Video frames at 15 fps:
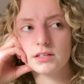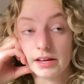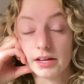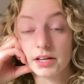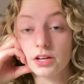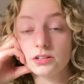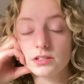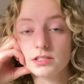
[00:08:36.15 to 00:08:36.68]
I
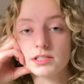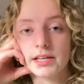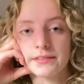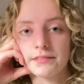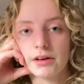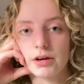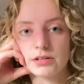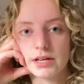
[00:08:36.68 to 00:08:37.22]

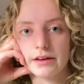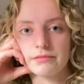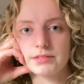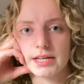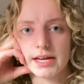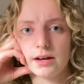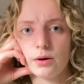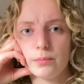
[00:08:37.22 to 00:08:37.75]
understand that I'd have to
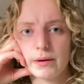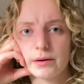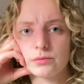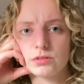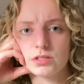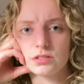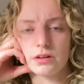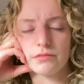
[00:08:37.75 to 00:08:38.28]
help out
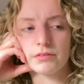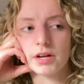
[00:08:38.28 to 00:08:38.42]
and stuff,